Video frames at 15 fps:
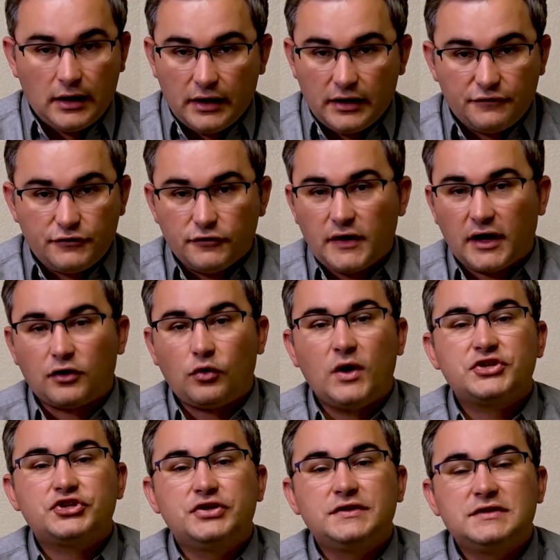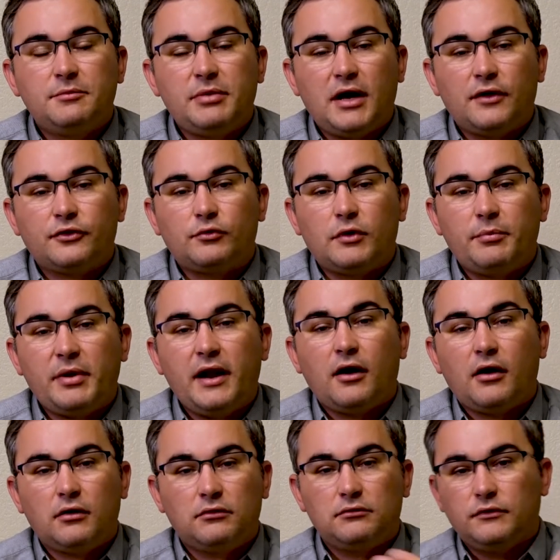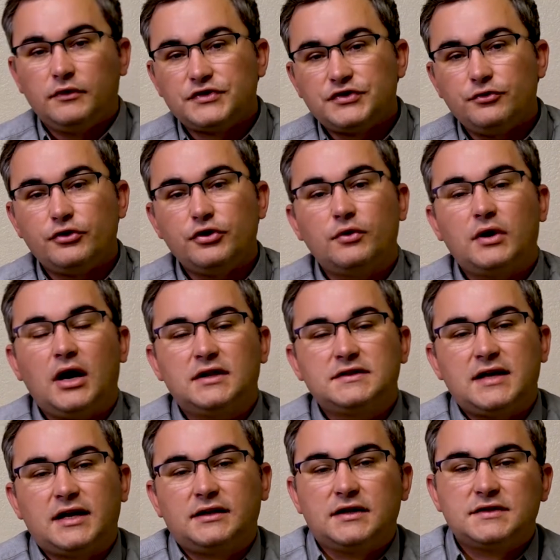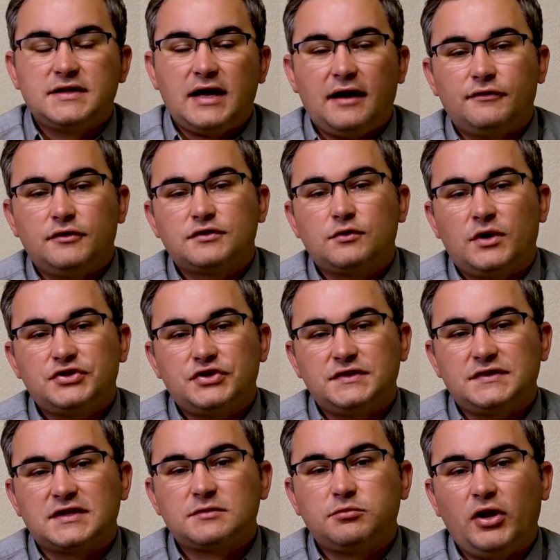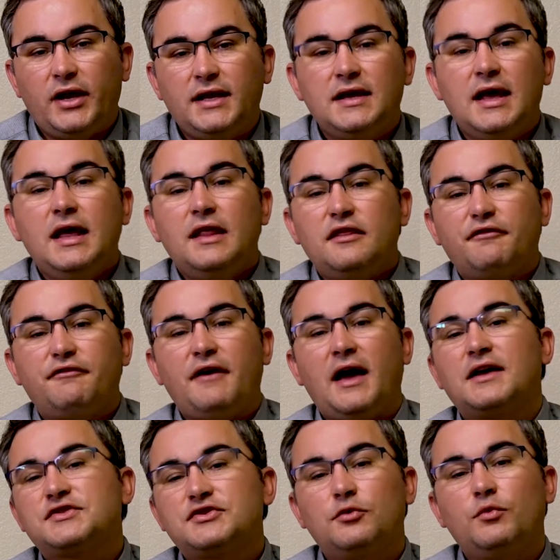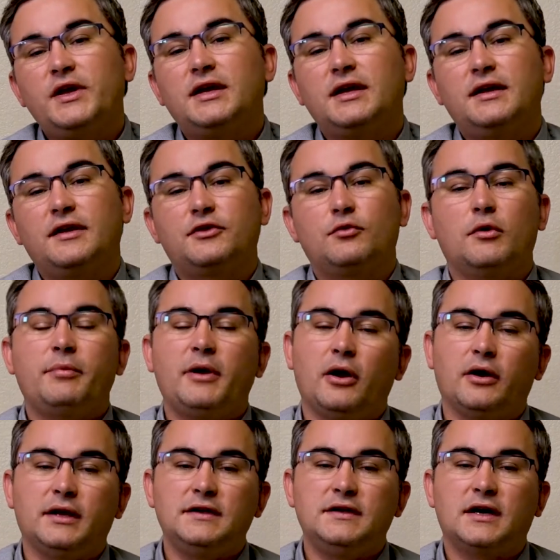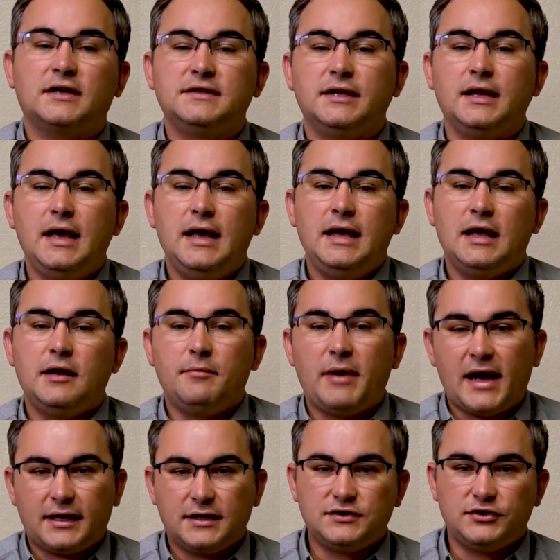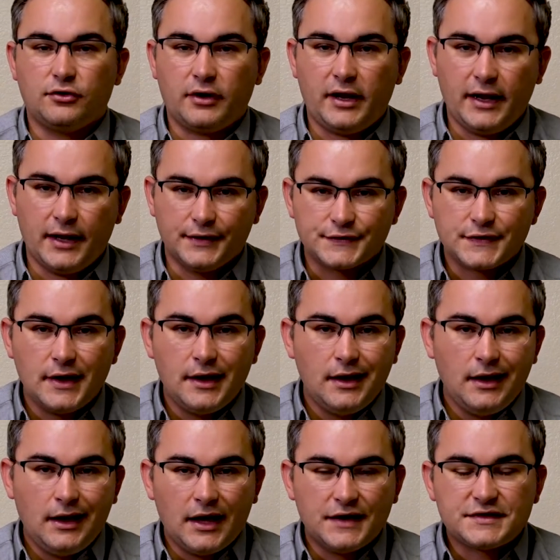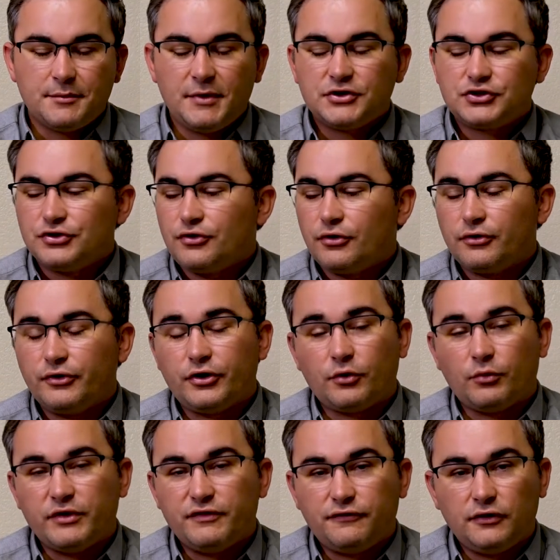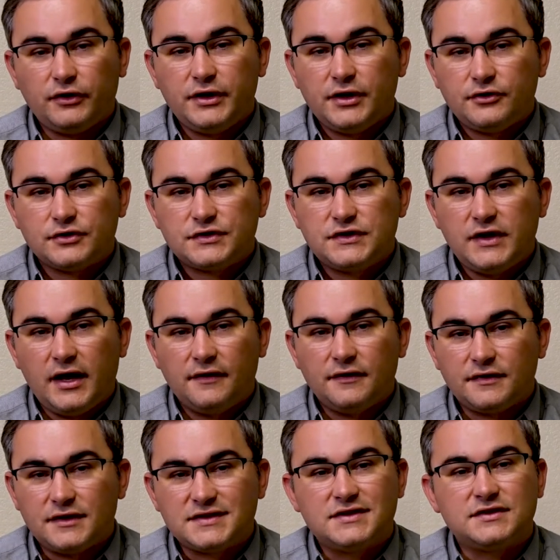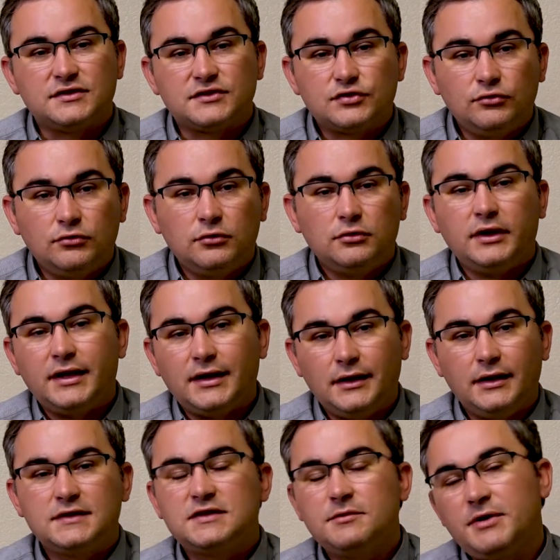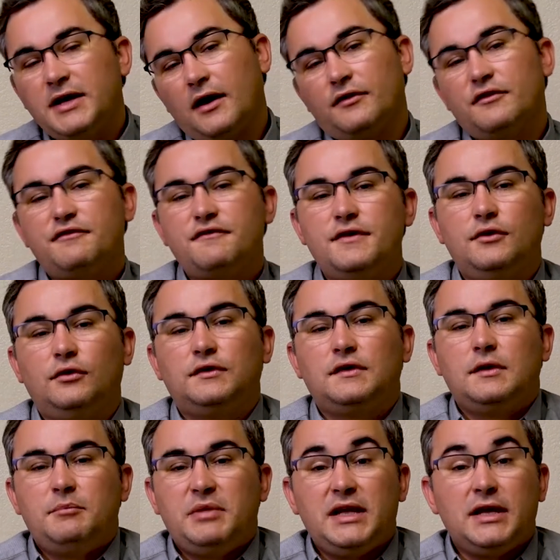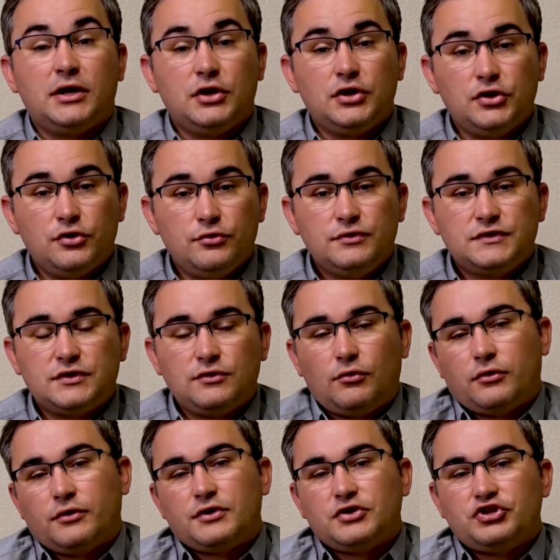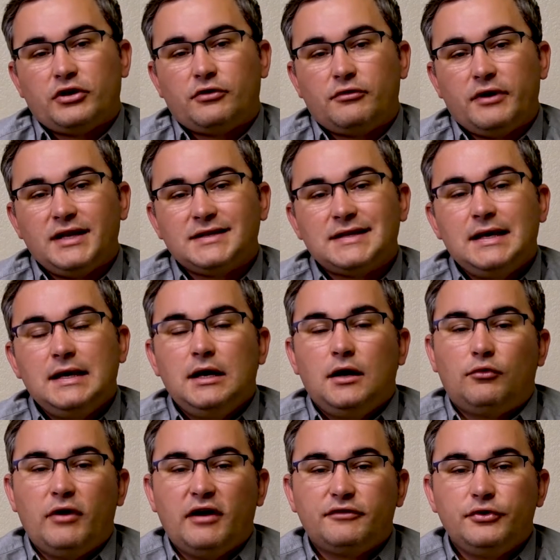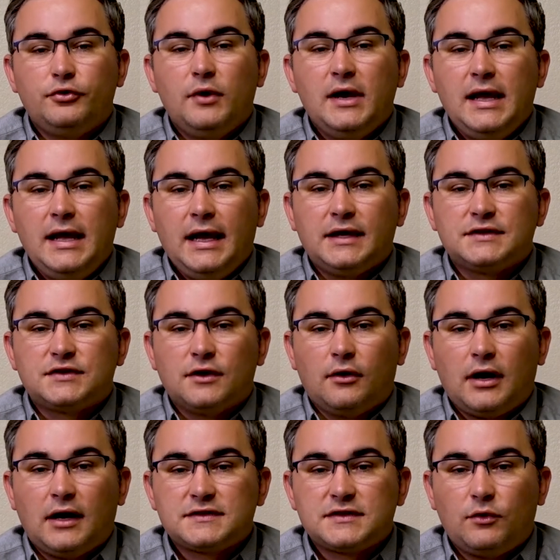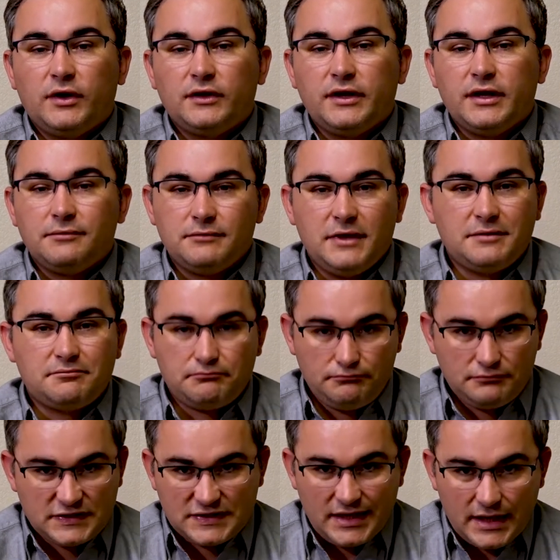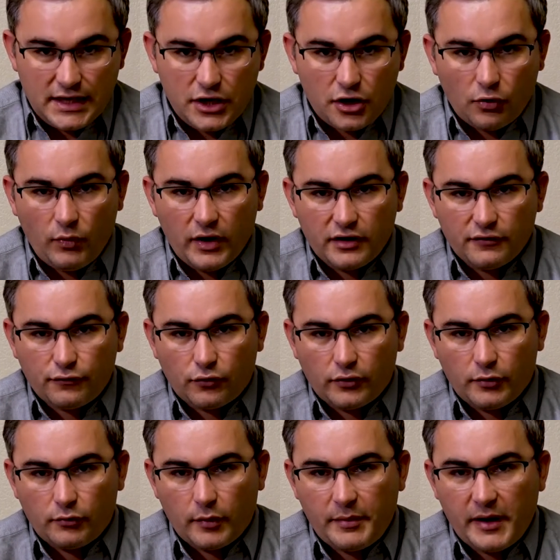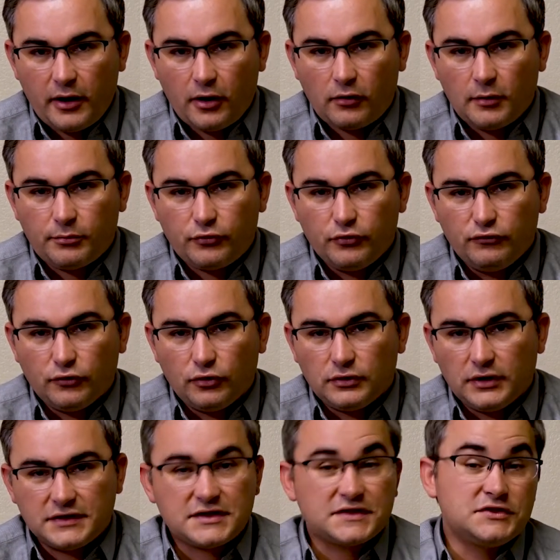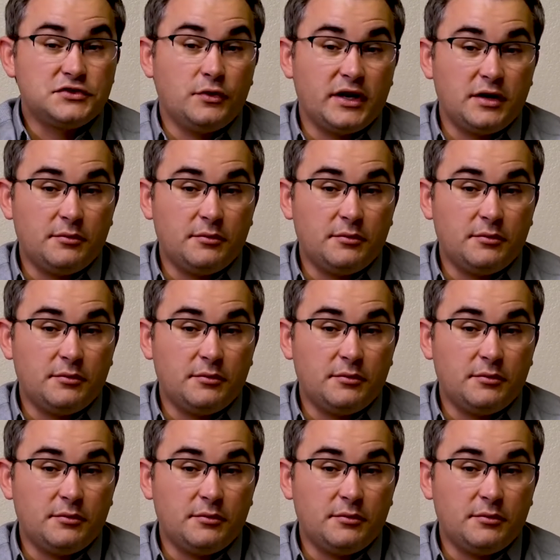if you've got questions about the repair, the sooner you contact us to have those questions explained, the faster we can get the repair conducted and back into your hands. As I mentioned earlier, we fully understand that this is a tool. It needs to be out in the field being used in order to generate revenue. And so consequently, it sitting here waiting for a repair approval doesn't do